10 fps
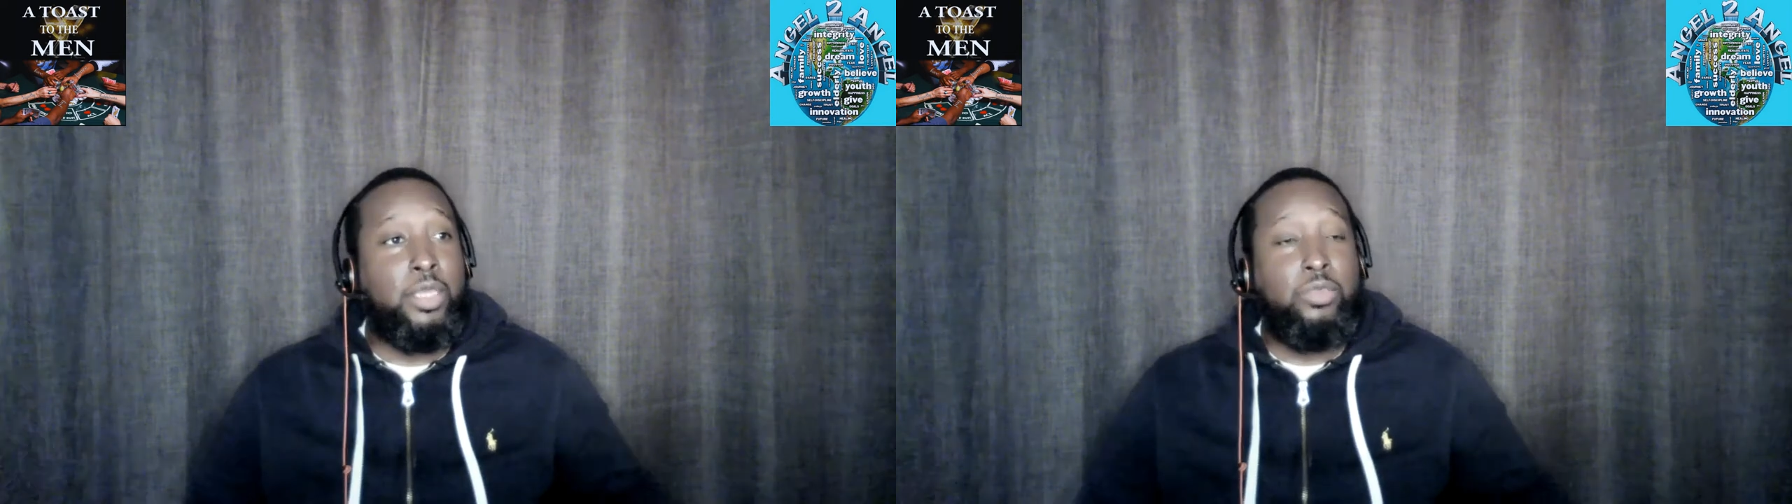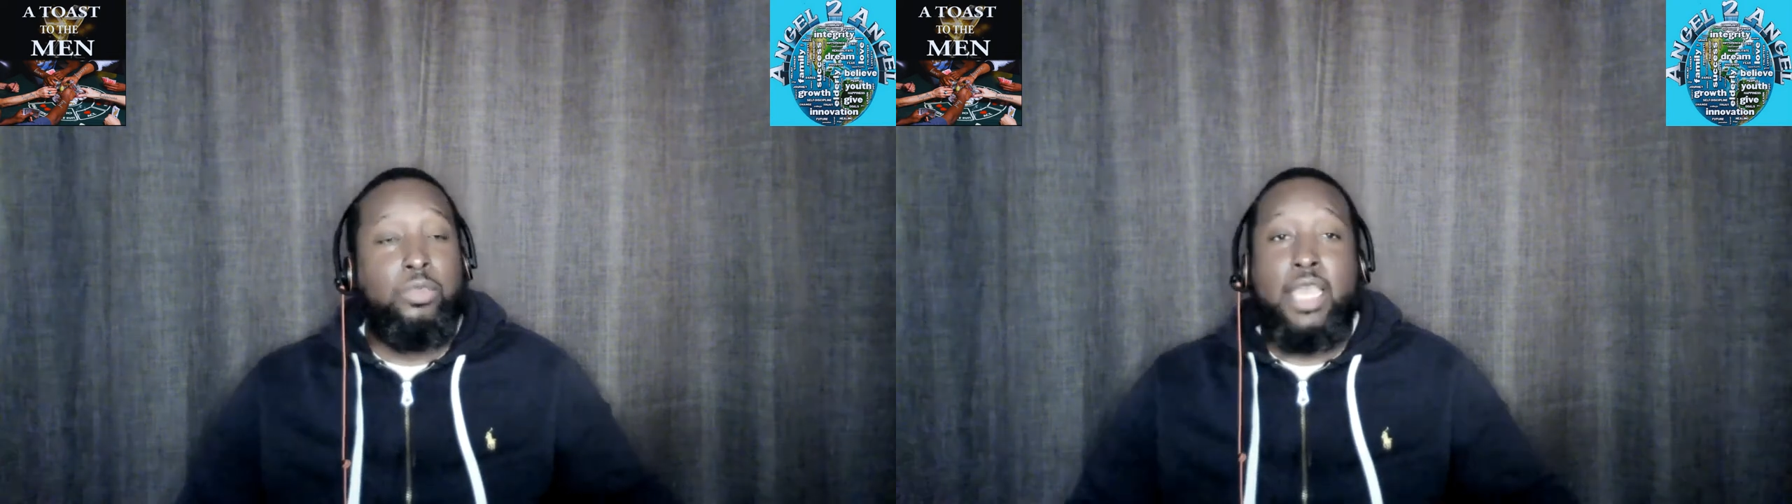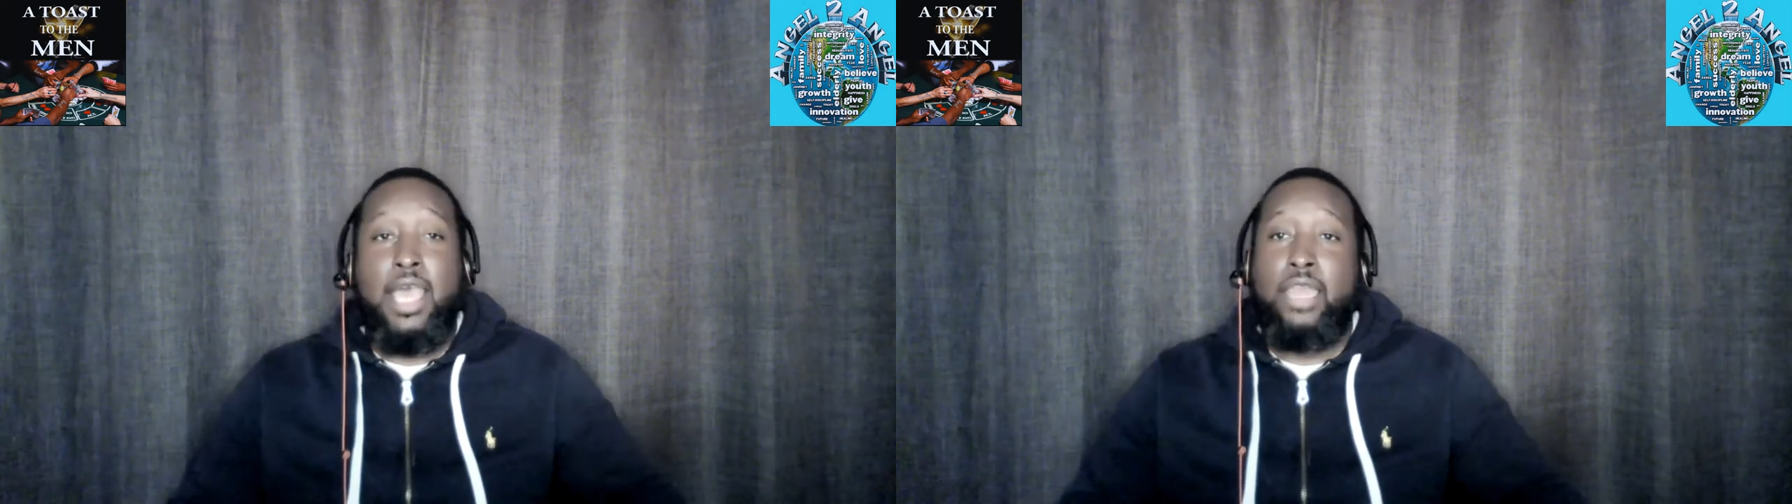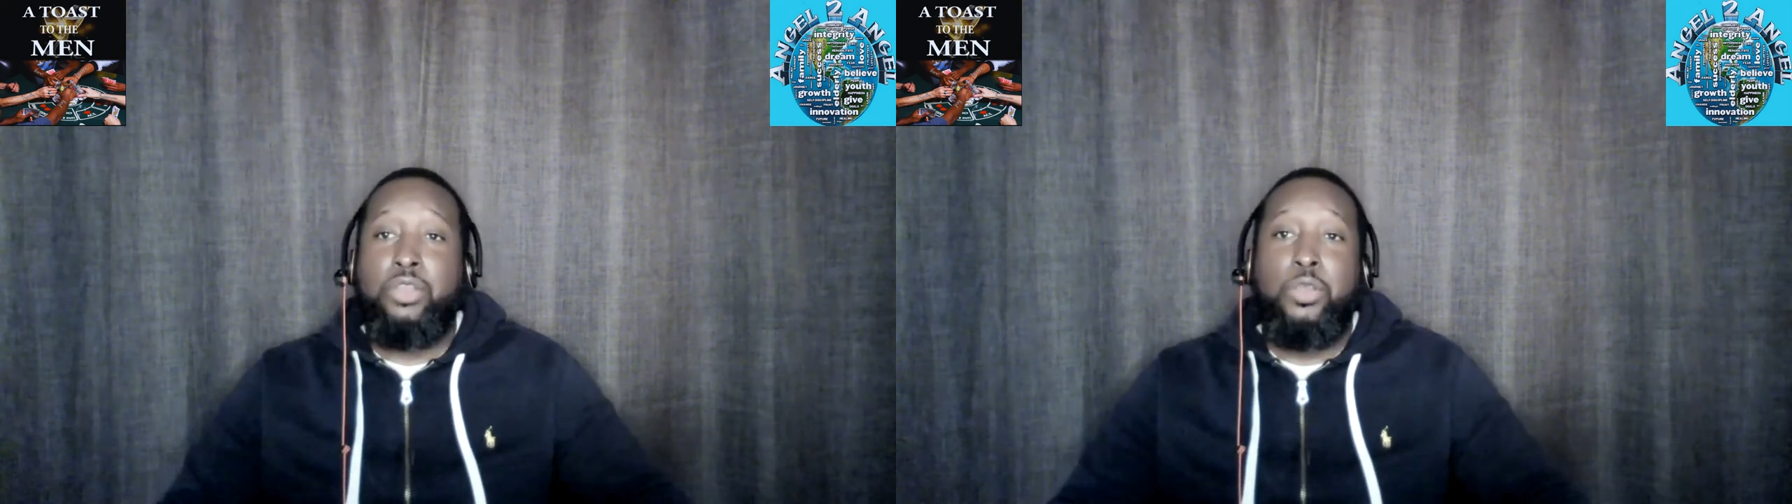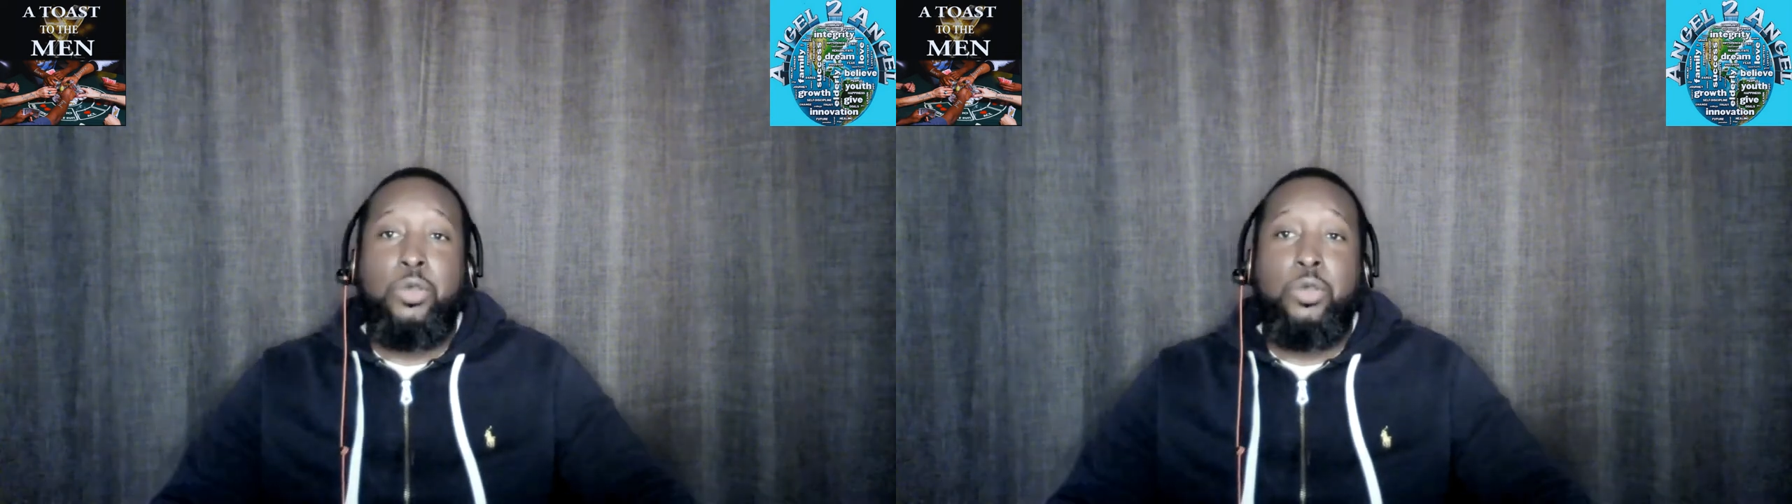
But you got to